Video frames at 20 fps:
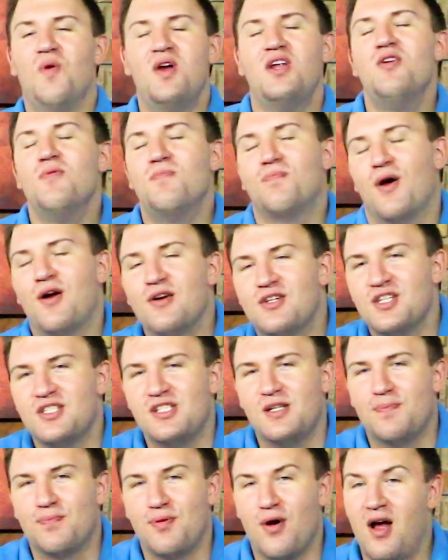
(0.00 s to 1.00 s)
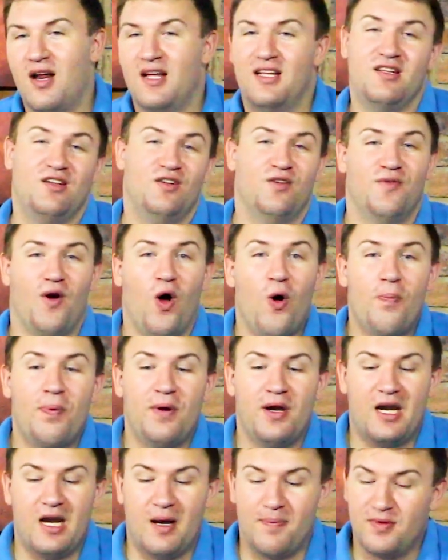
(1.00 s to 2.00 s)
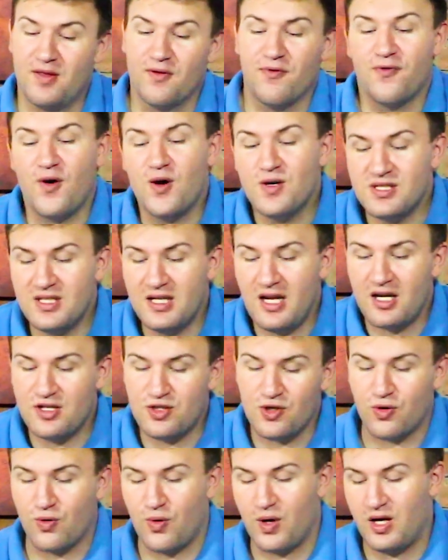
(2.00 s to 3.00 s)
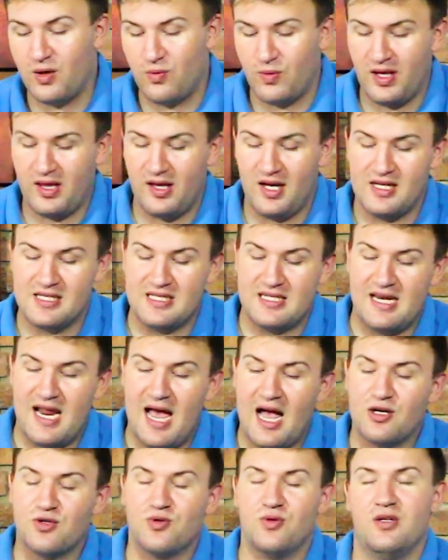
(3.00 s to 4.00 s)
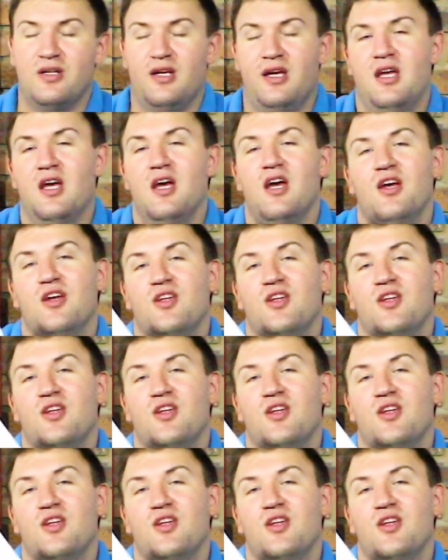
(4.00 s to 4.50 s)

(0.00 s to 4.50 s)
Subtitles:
when you purchase the product and you've opened it up, the first thing that you're greeted with is naturally